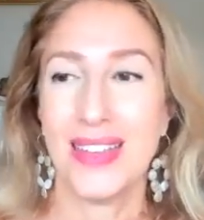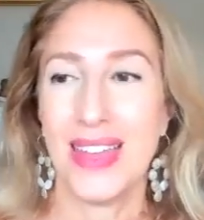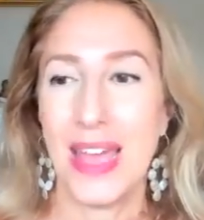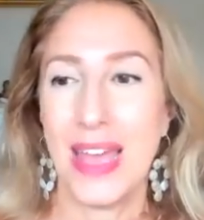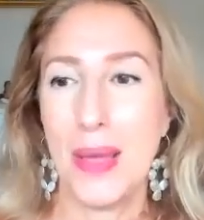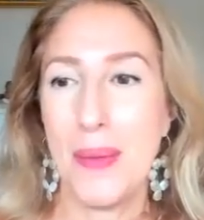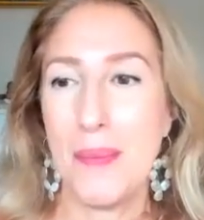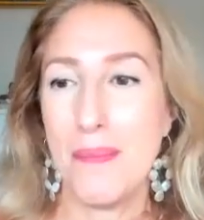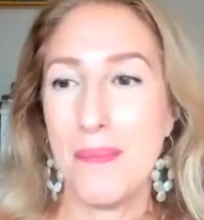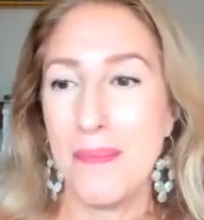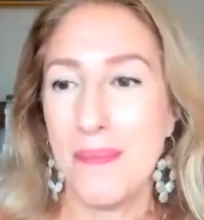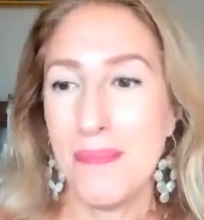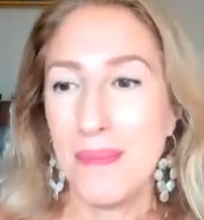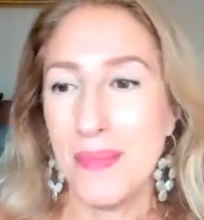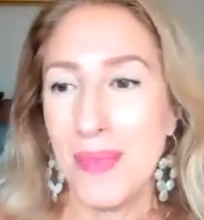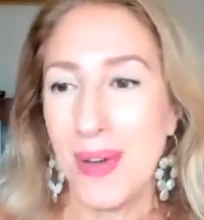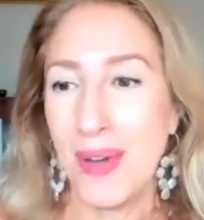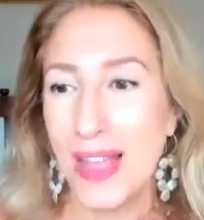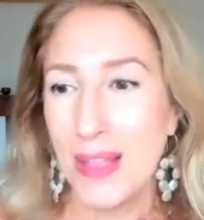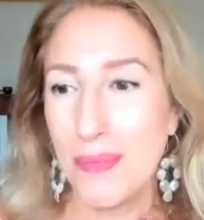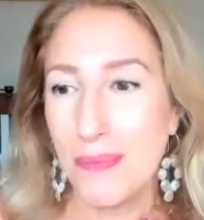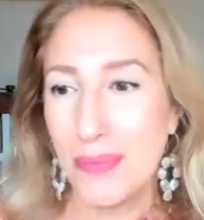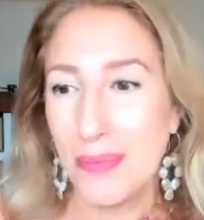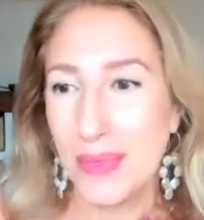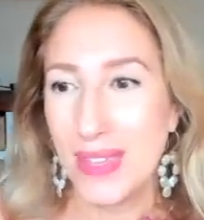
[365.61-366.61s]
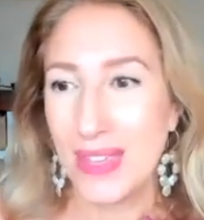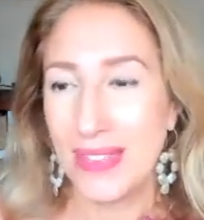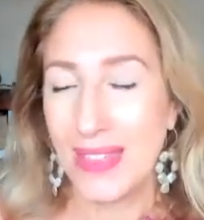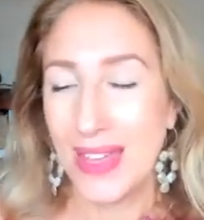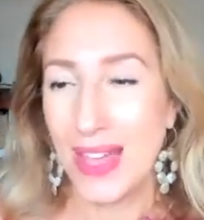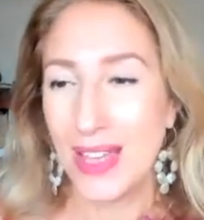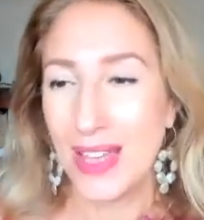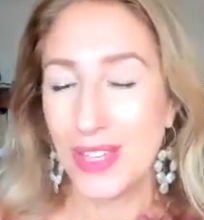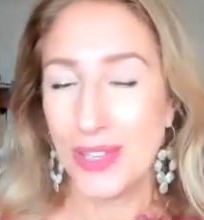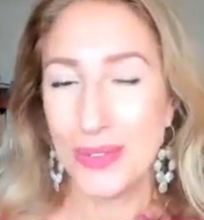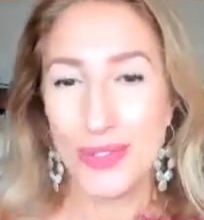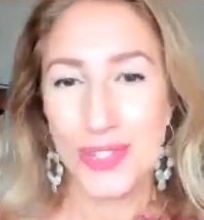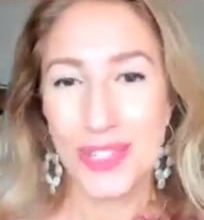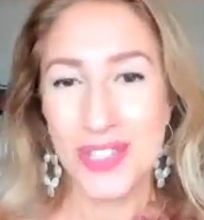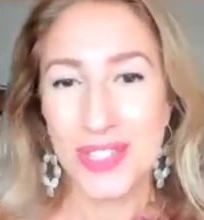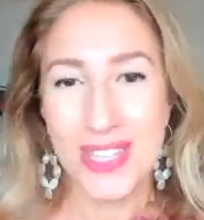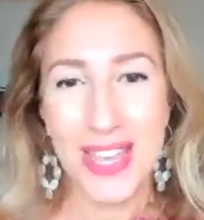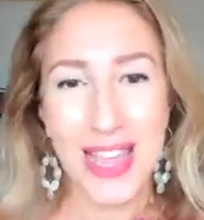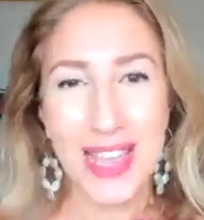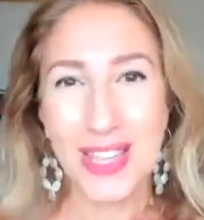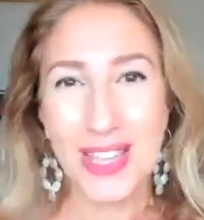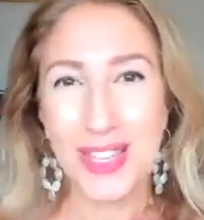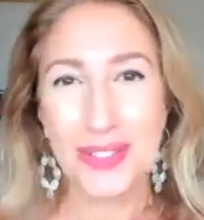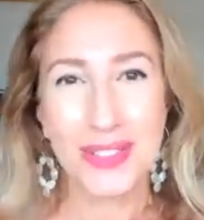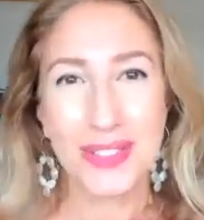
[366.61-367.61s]
It might be that you just
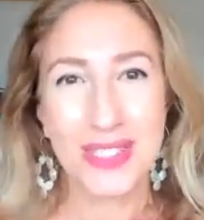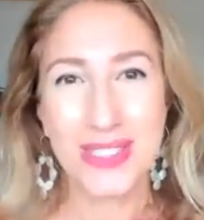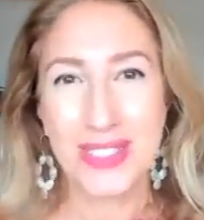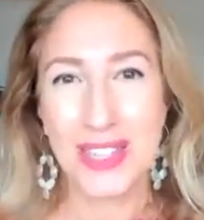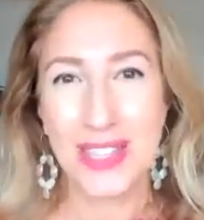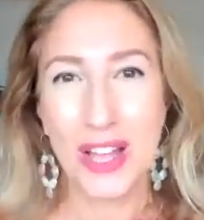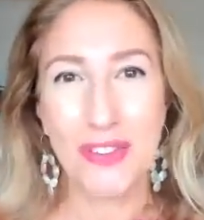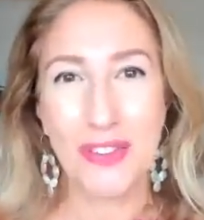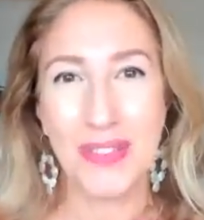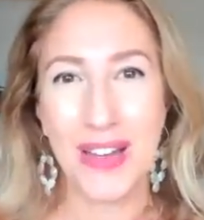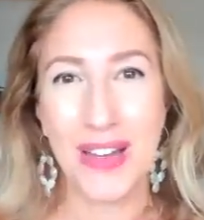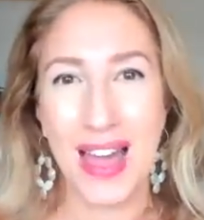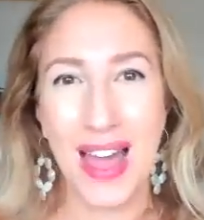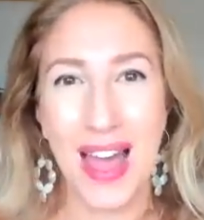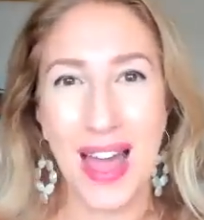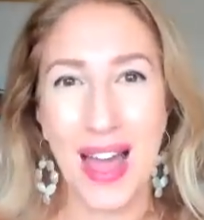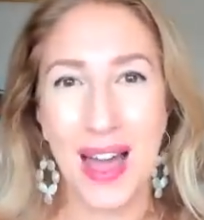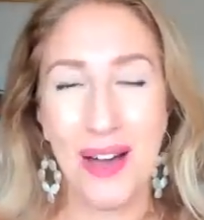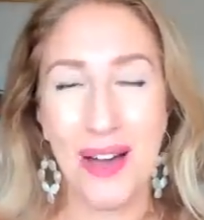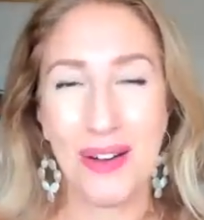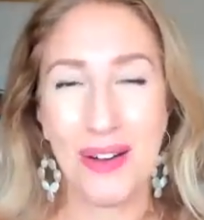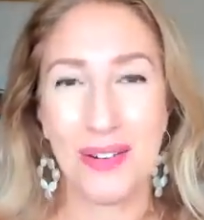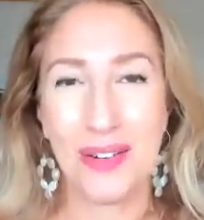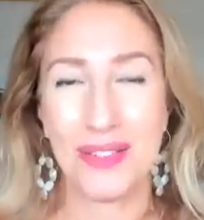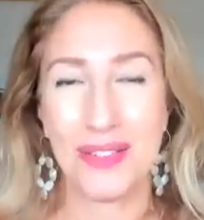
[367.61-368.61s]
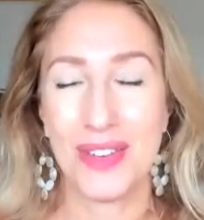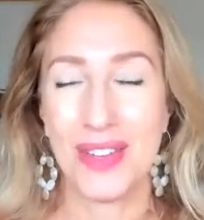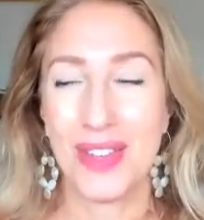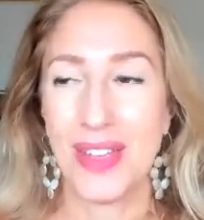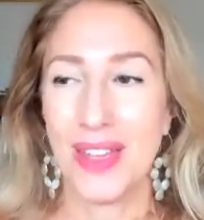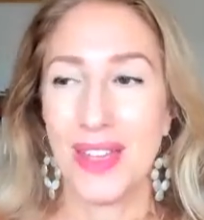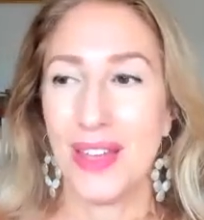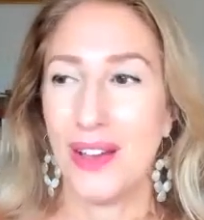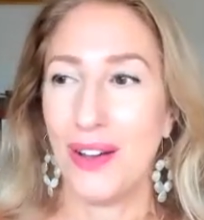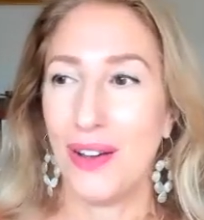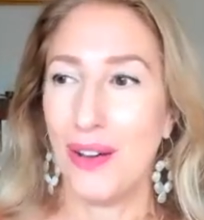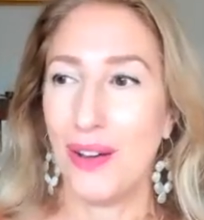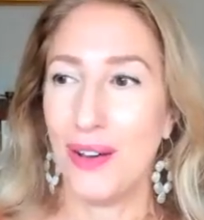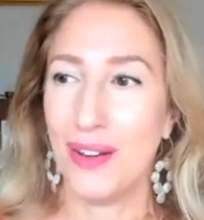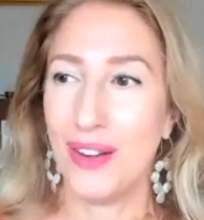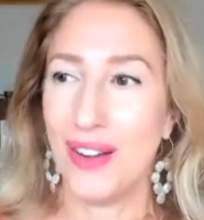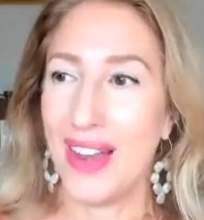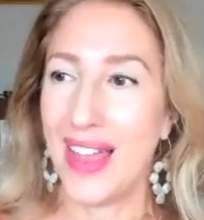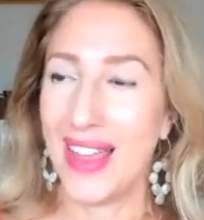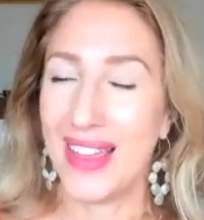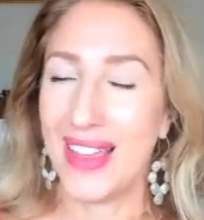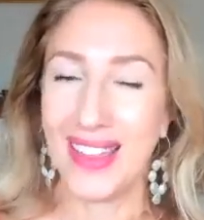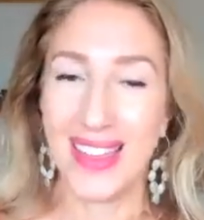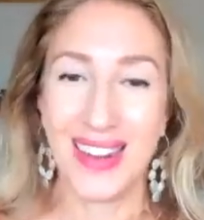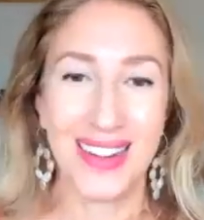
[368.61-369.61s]
take yourself out on
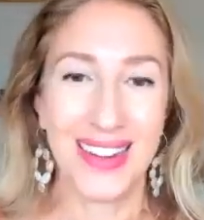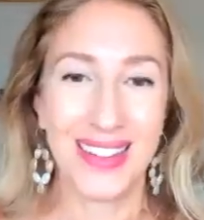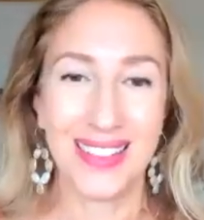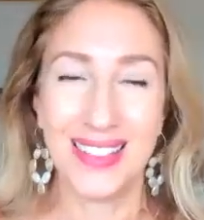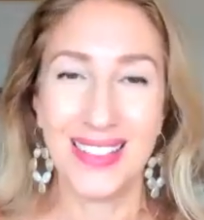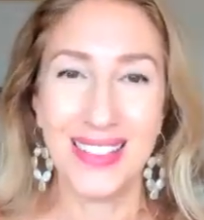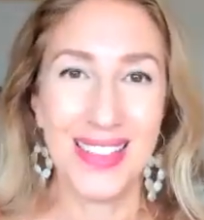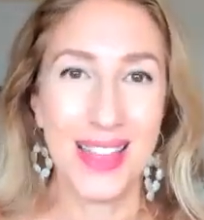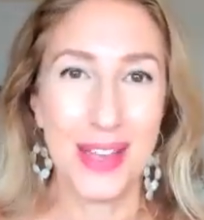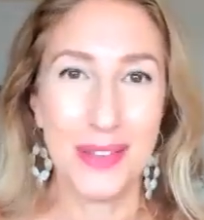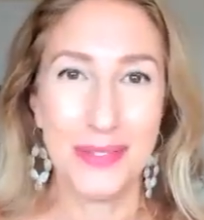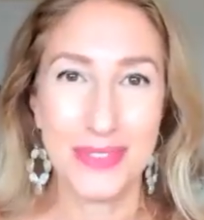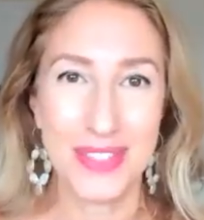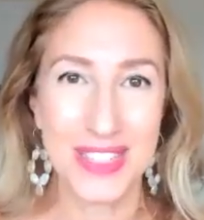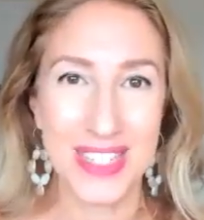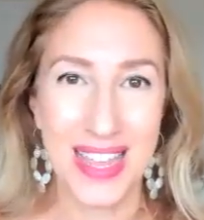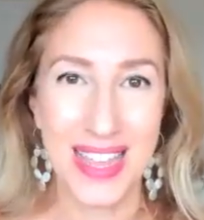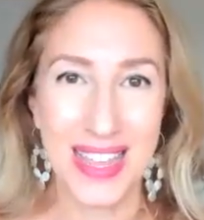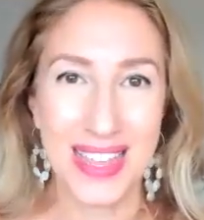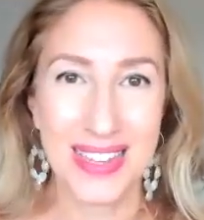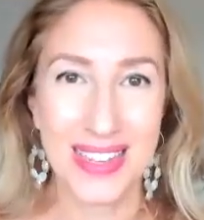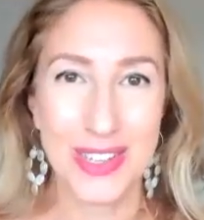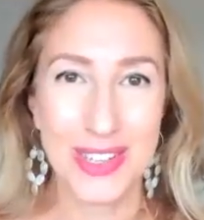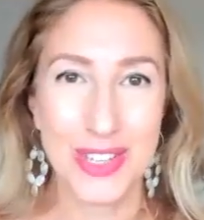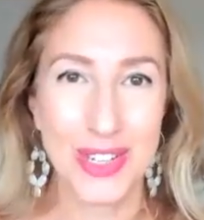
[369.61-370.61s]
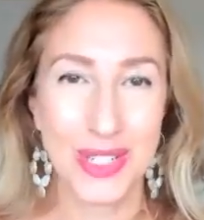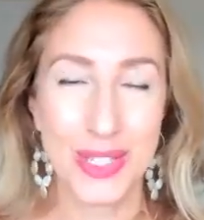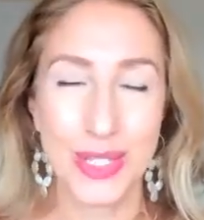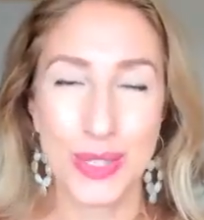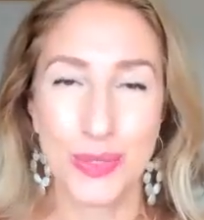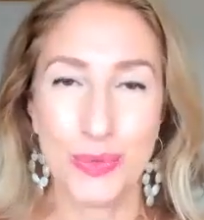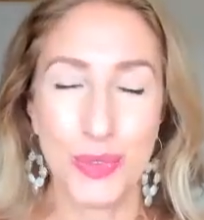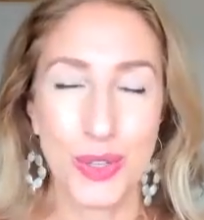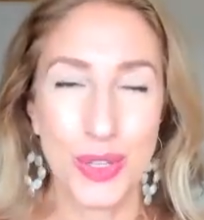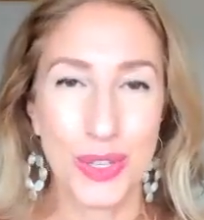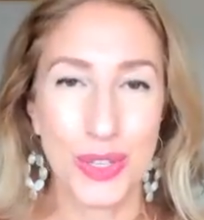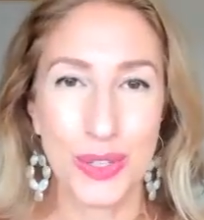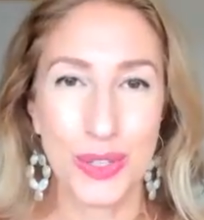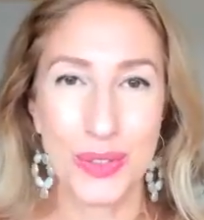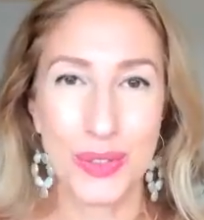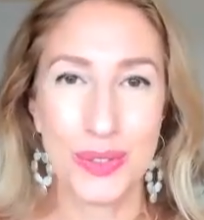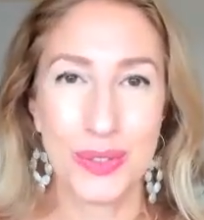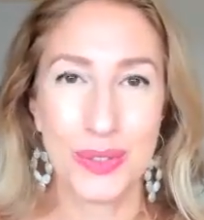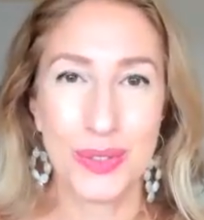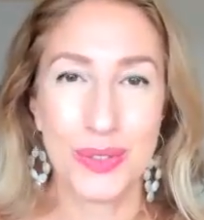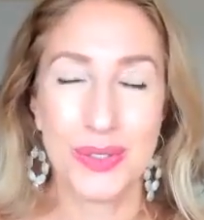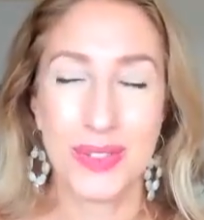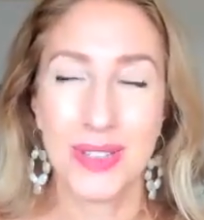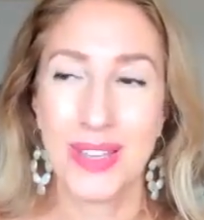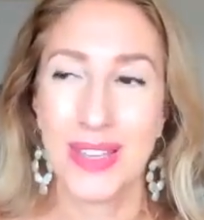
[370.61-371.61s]
like a little love date just for
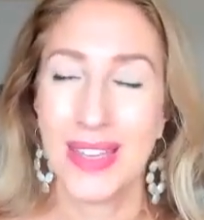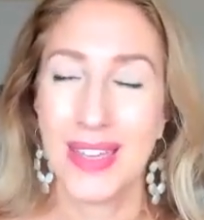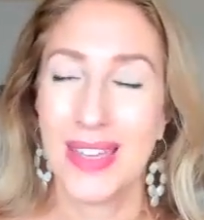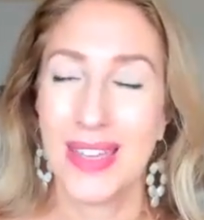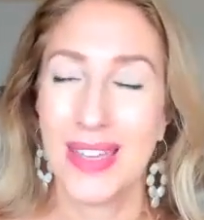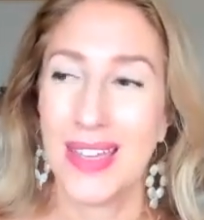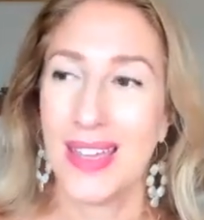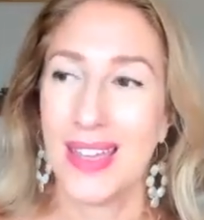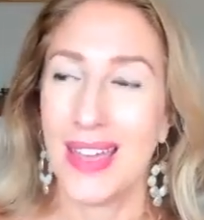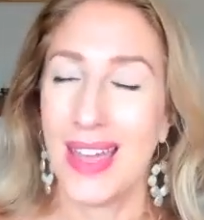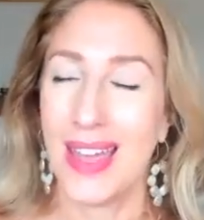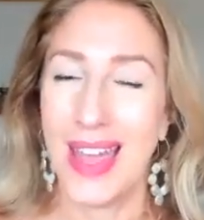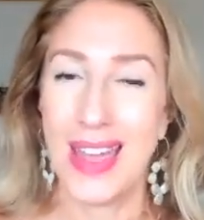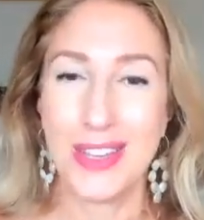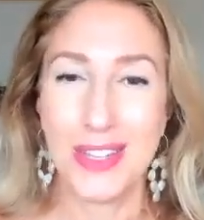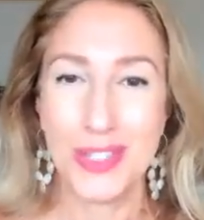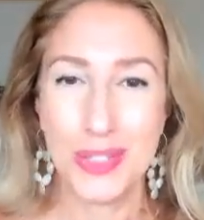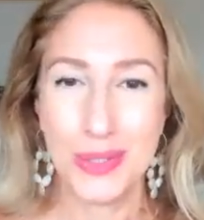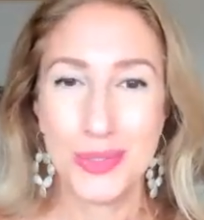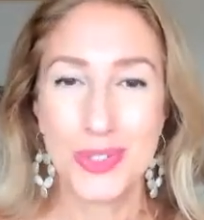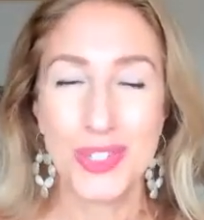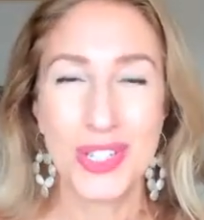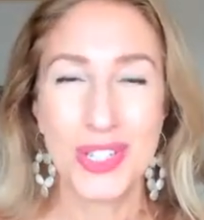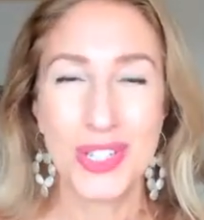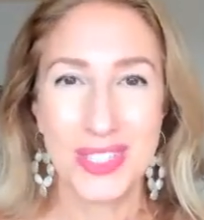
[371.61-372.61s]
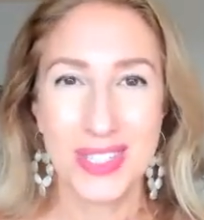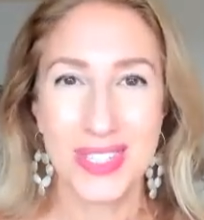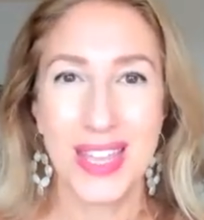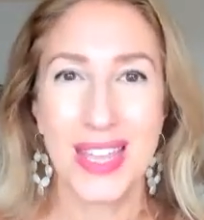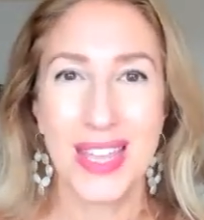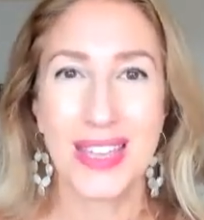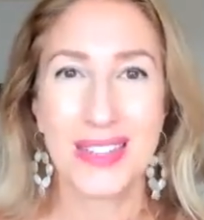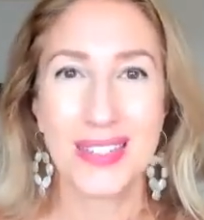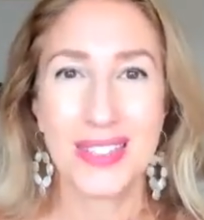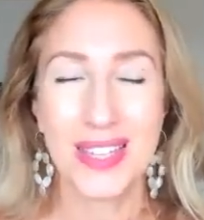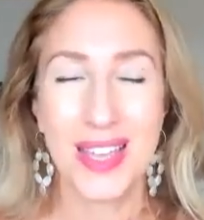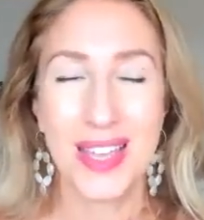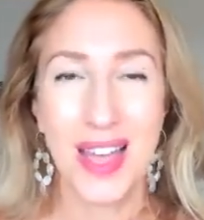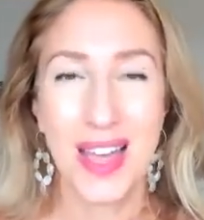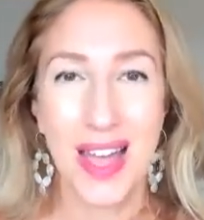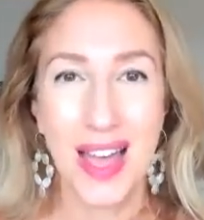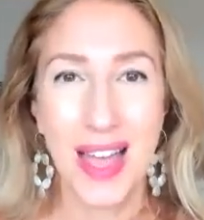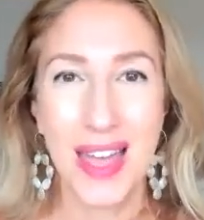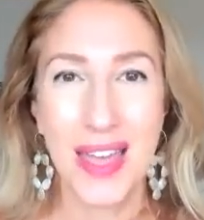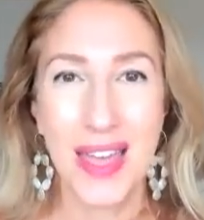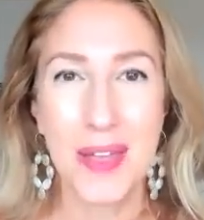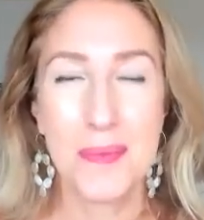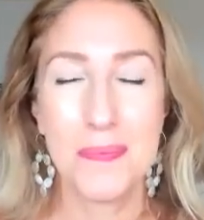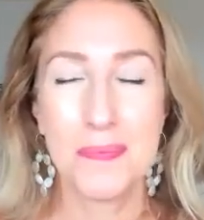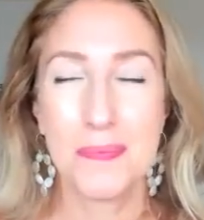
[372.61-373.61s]
you, and you just take
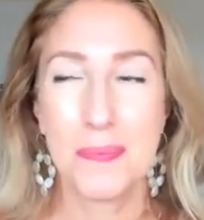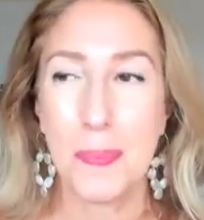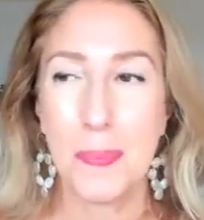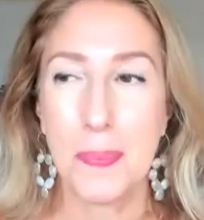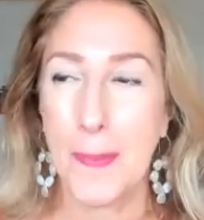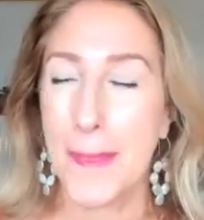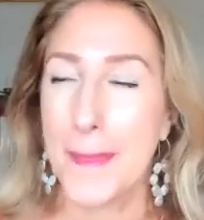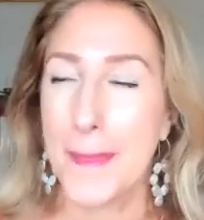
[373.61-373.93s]
time